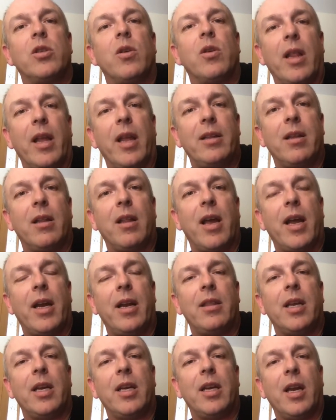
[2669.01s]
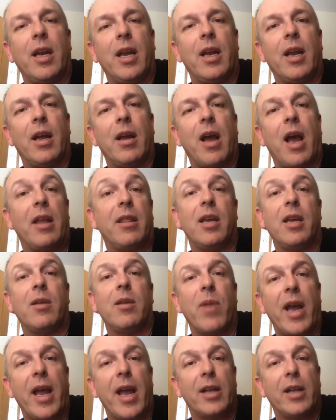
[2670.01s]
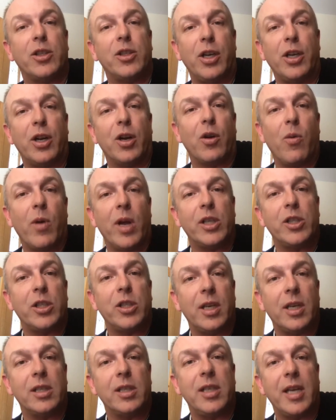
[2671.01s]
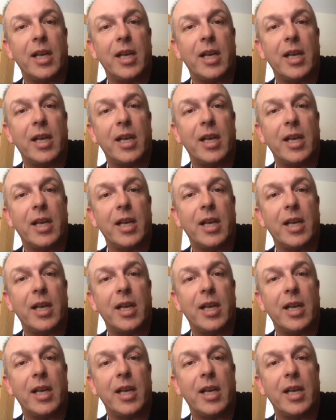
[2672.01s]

So I like the line of thinking, and I think my answer to your question is